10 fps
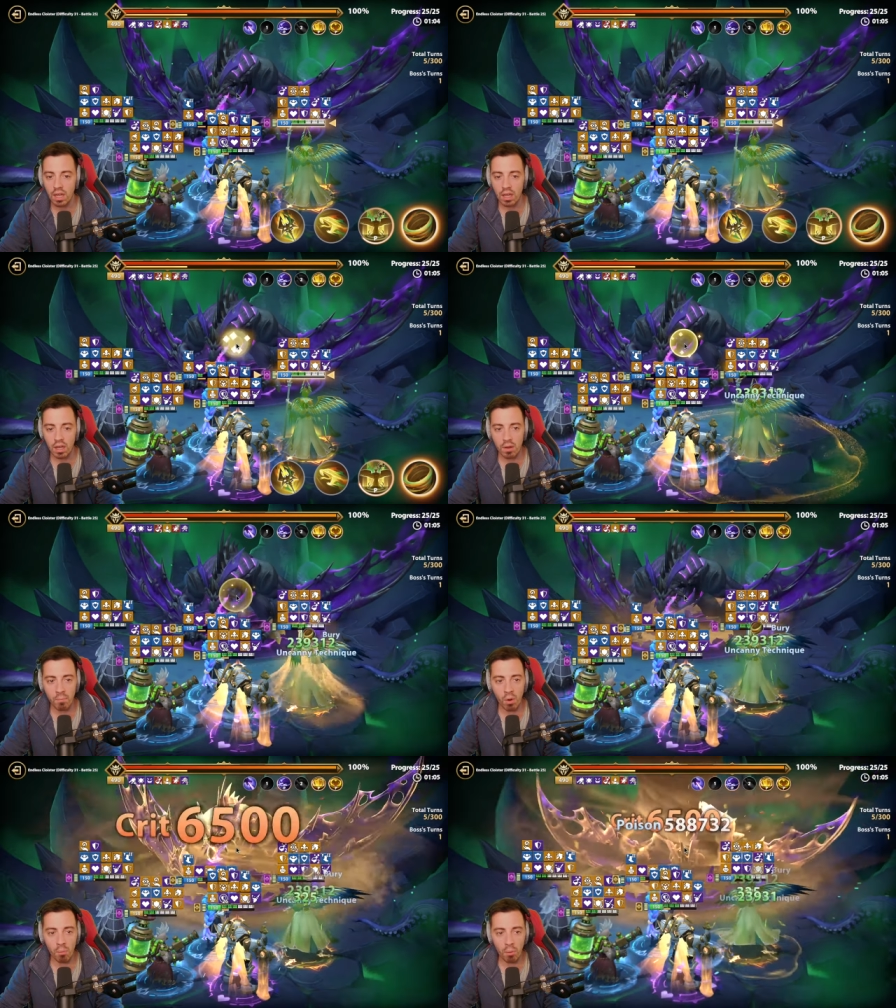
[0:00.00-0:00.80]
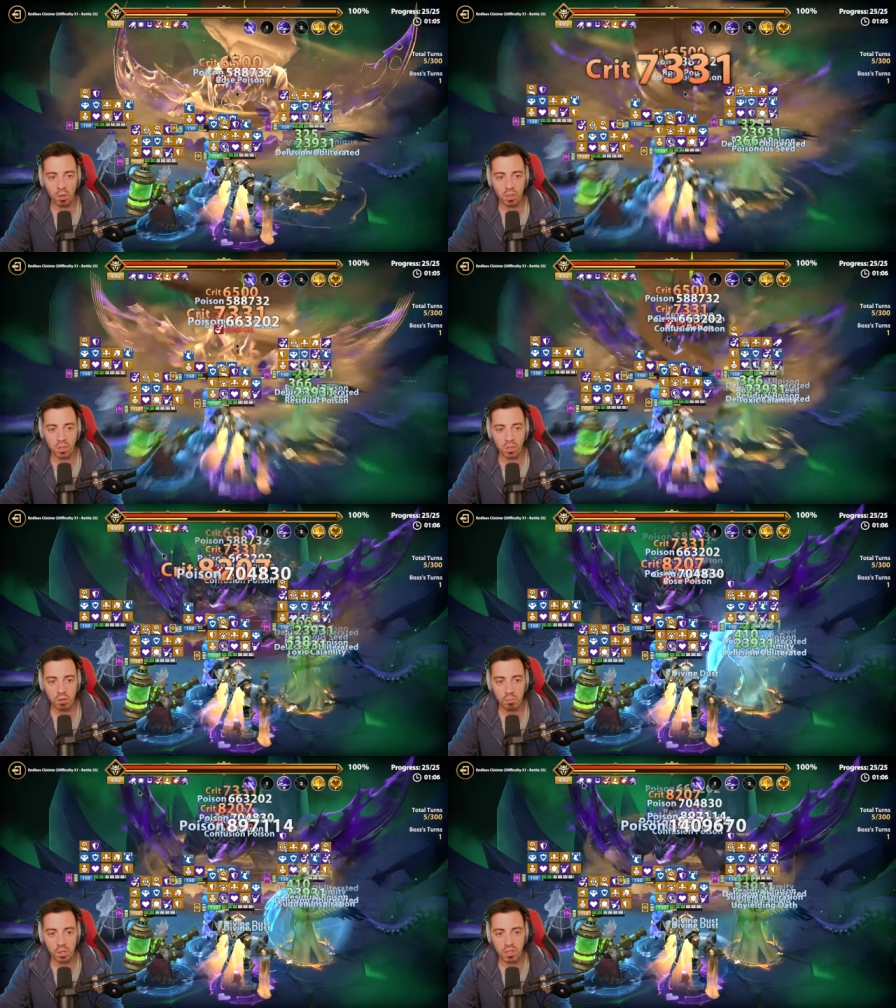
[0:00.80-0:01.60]
Uh, more poisons on the
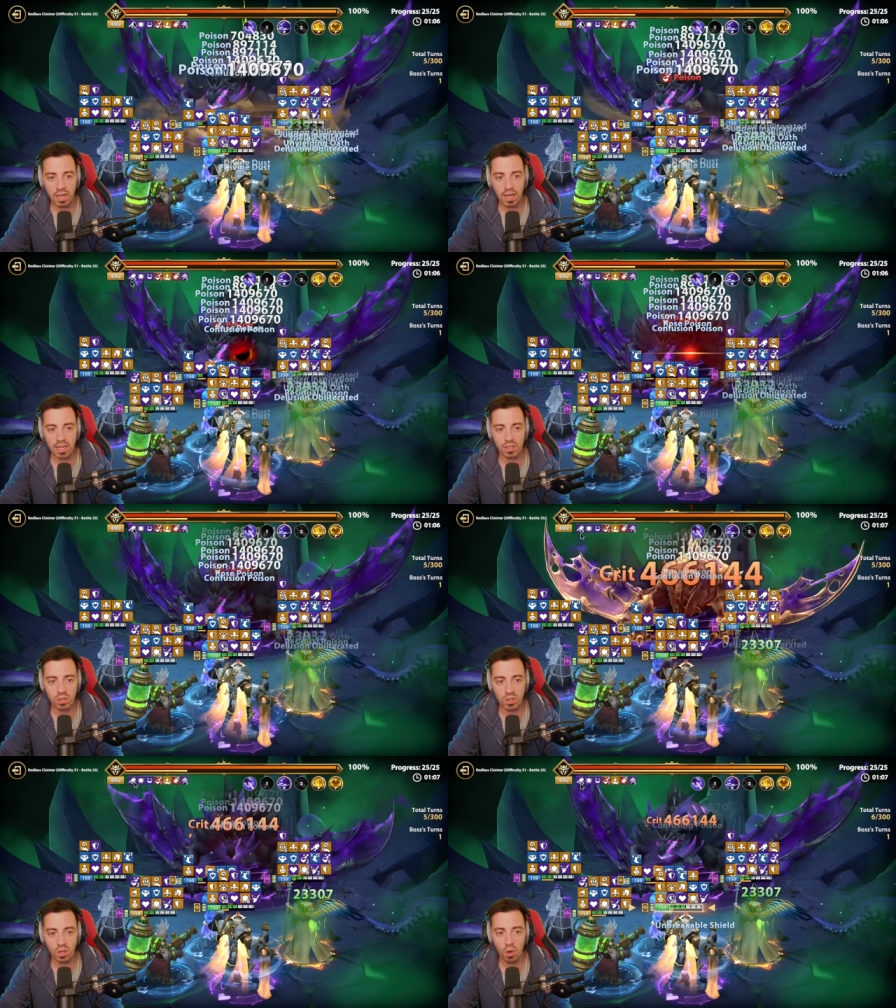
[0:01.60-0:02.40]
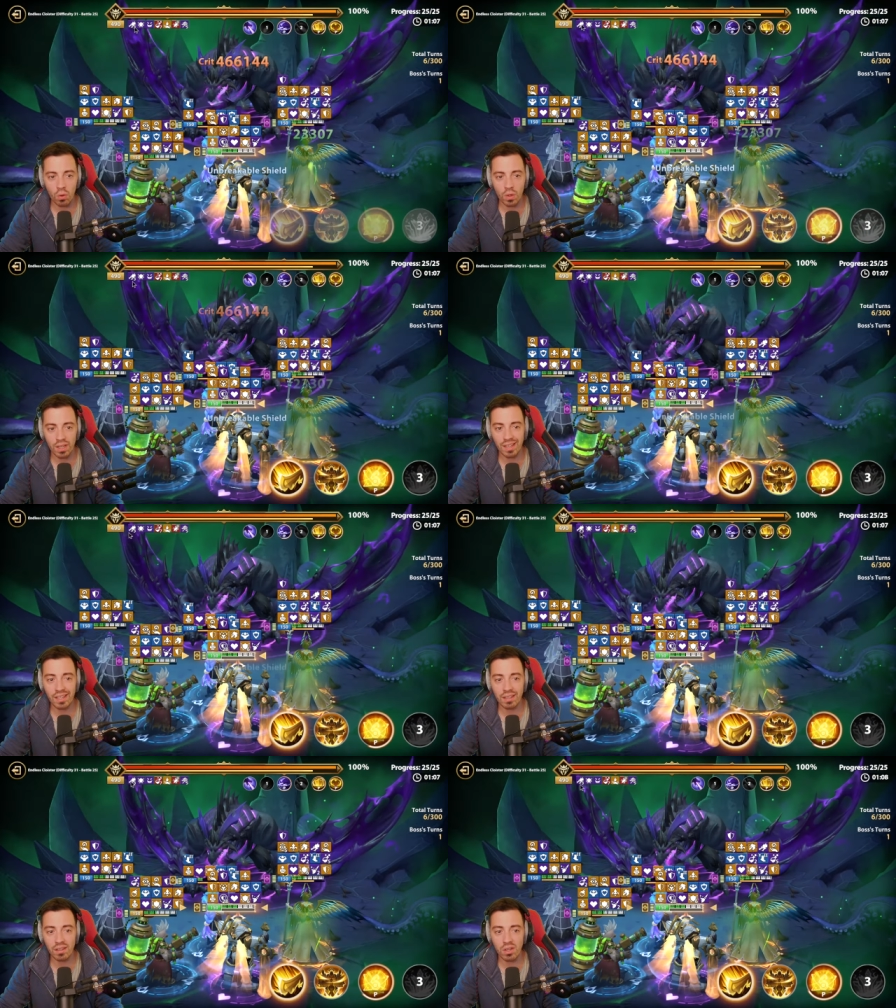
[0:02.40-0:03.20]
boss, and as you saw, he
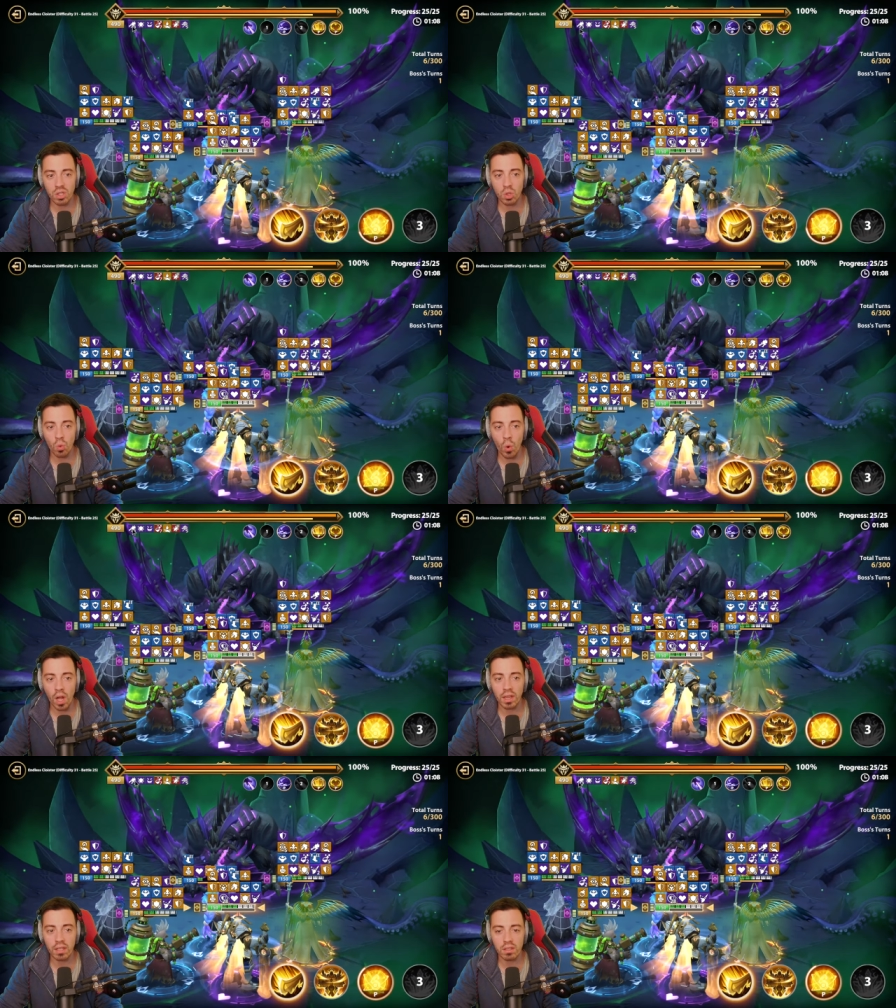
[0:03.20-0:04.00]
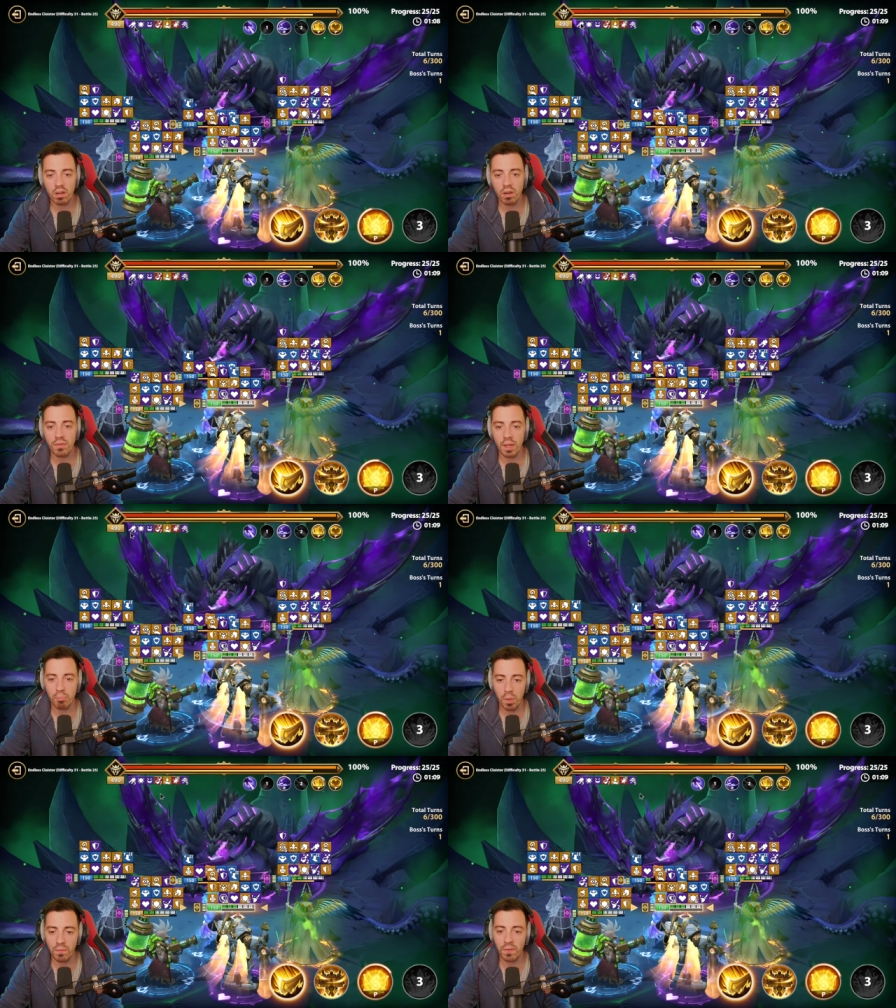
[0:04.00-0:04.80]
lost one layer of that
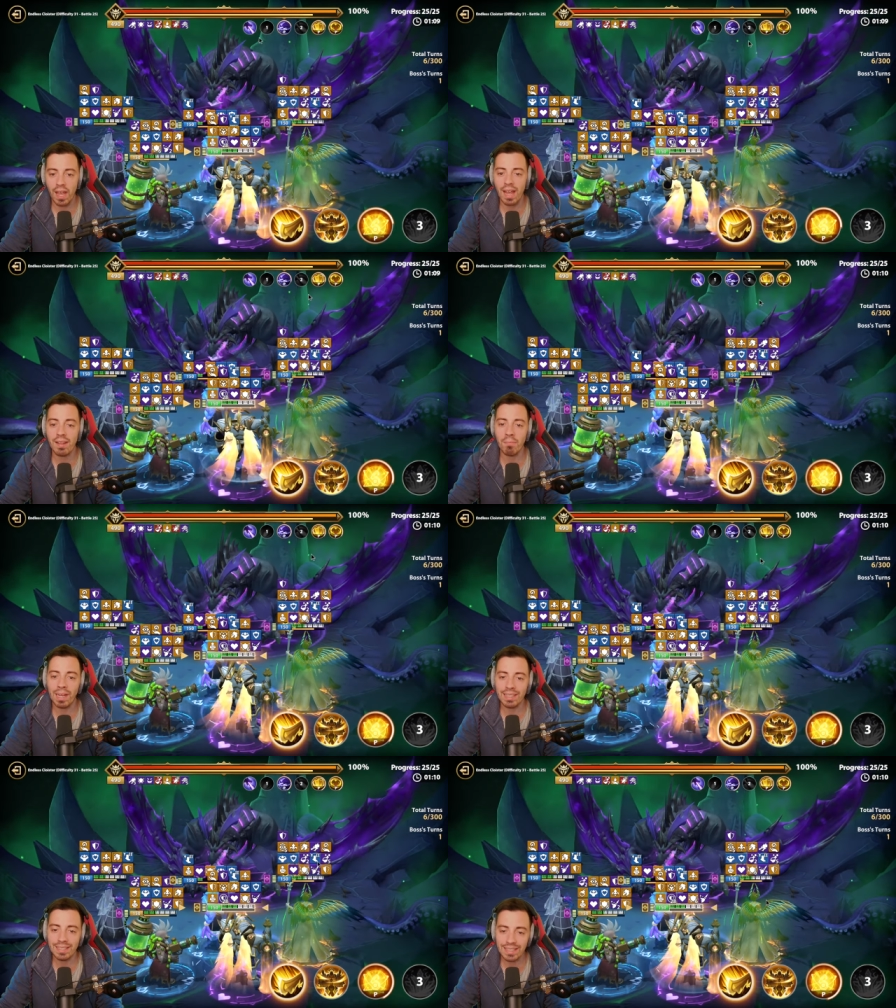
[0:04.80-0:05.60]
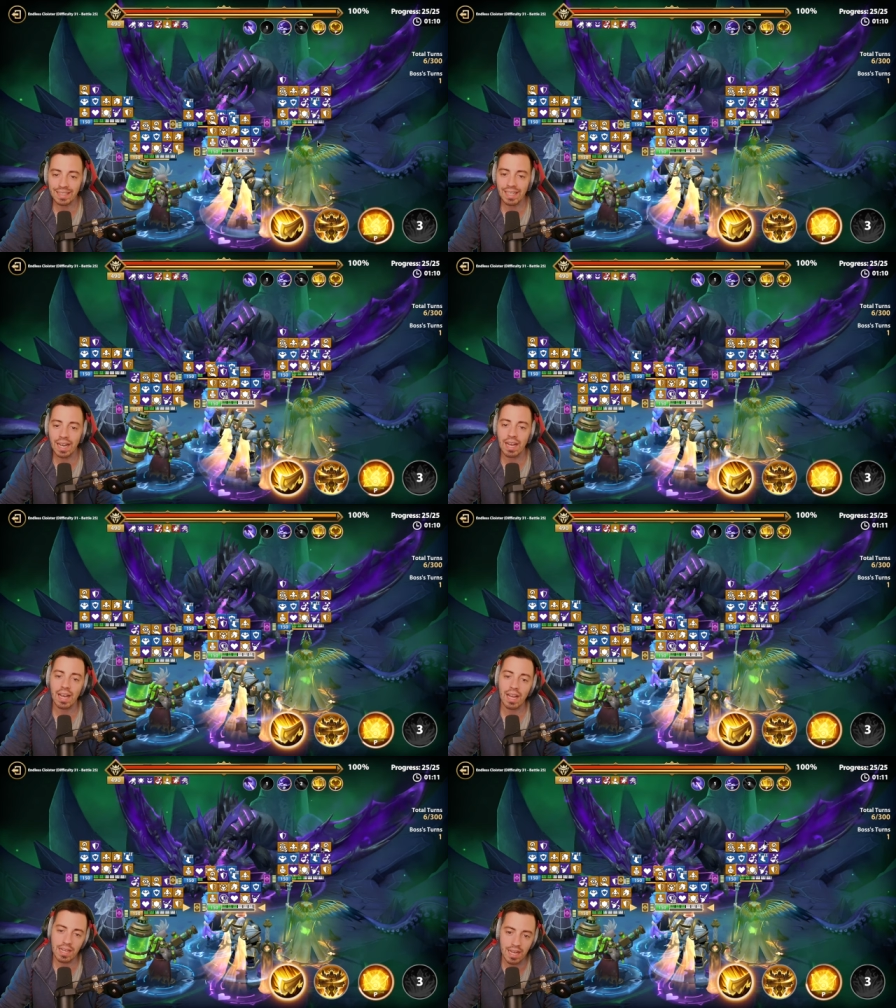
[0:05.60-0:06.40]
buff, and my Nida
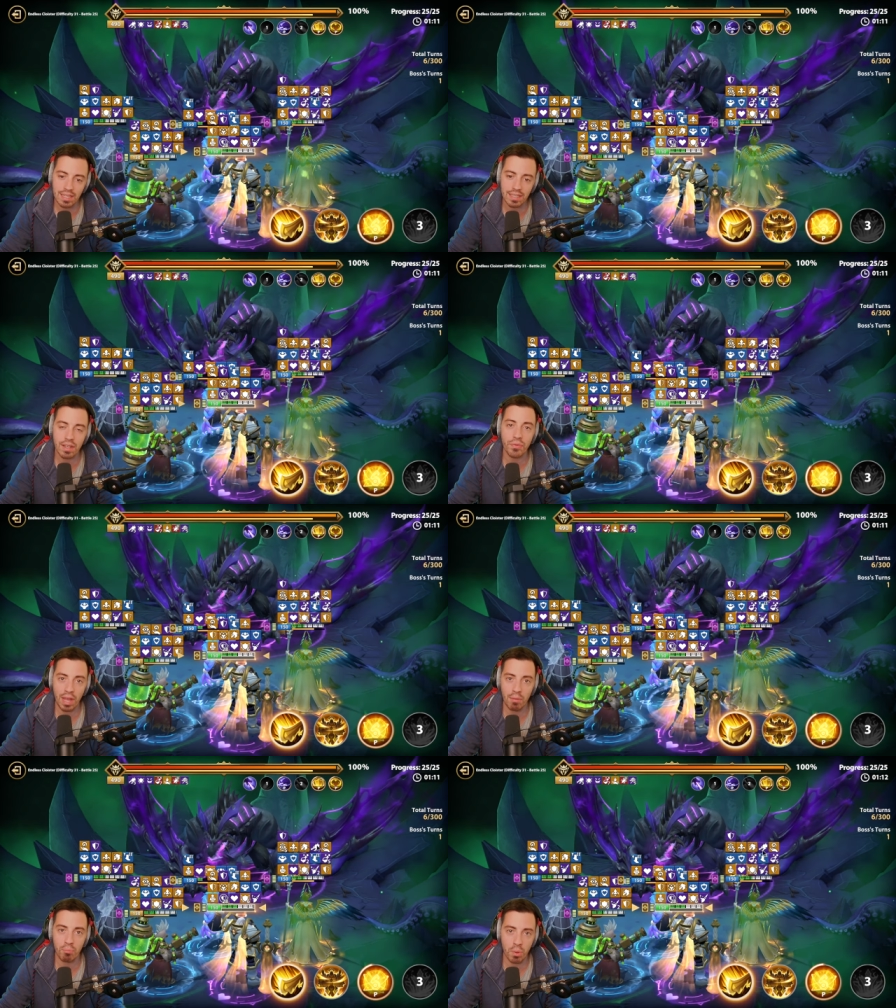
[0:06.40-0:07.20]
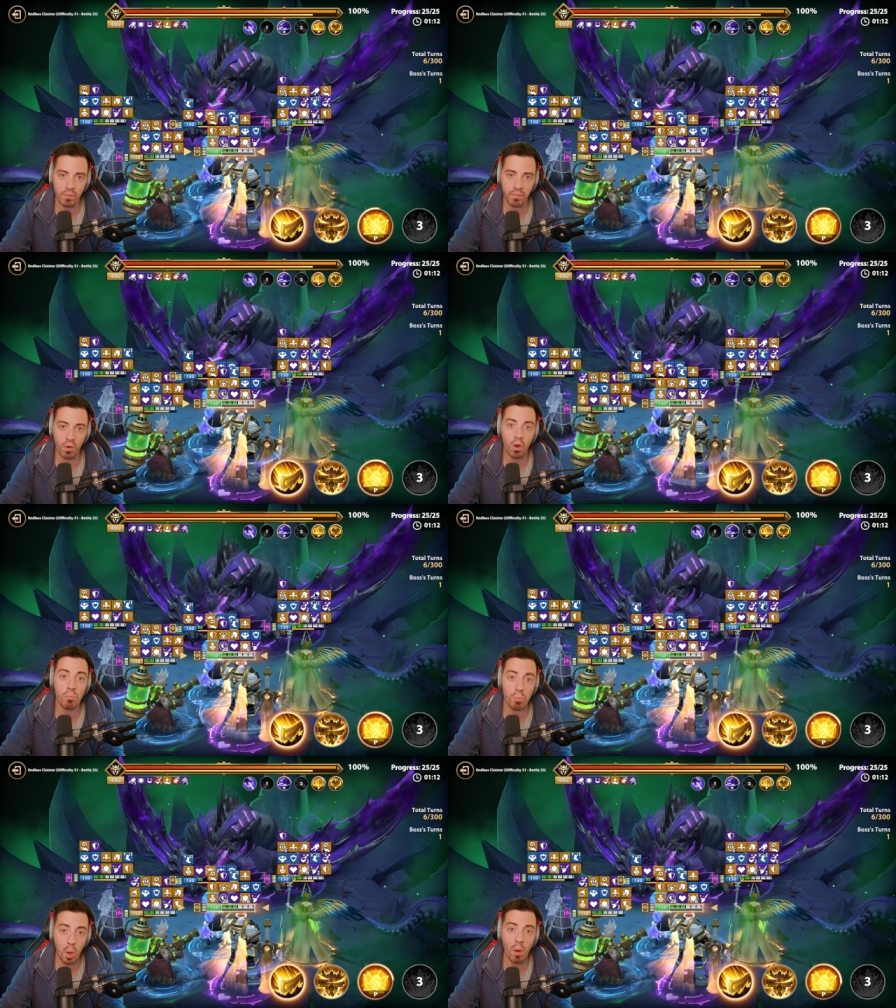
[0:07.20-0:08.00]
has that buff
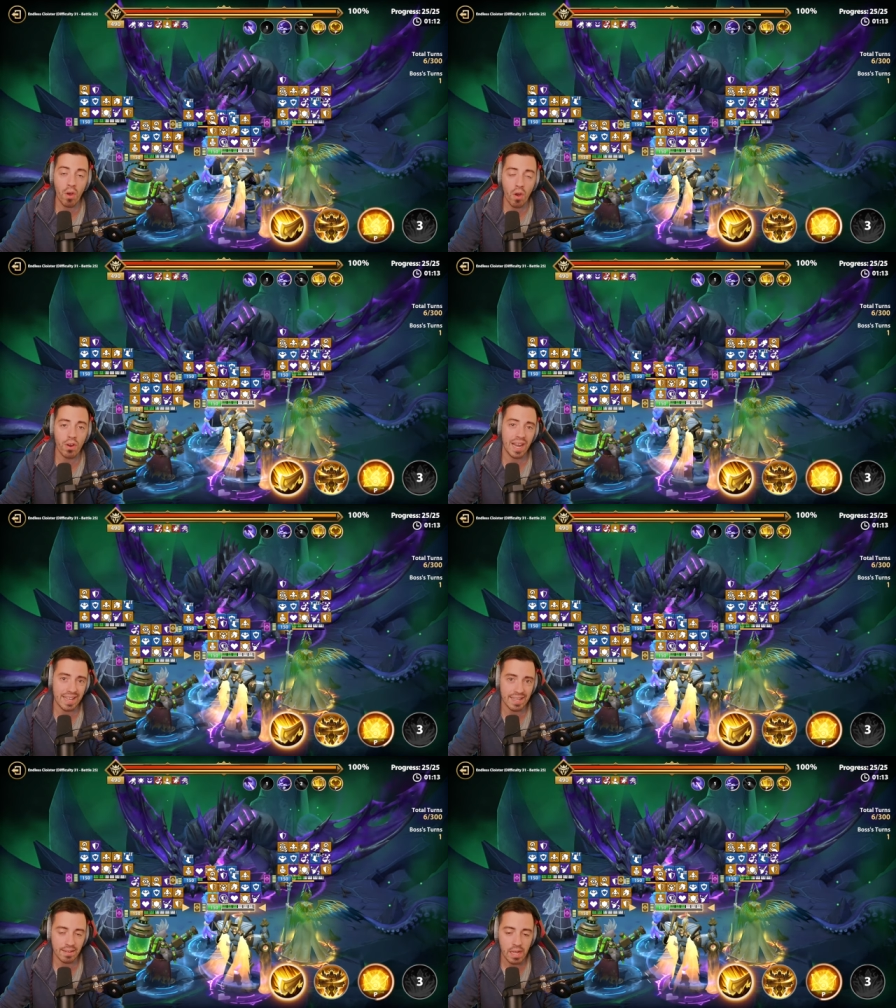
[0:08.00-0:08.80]
above her head.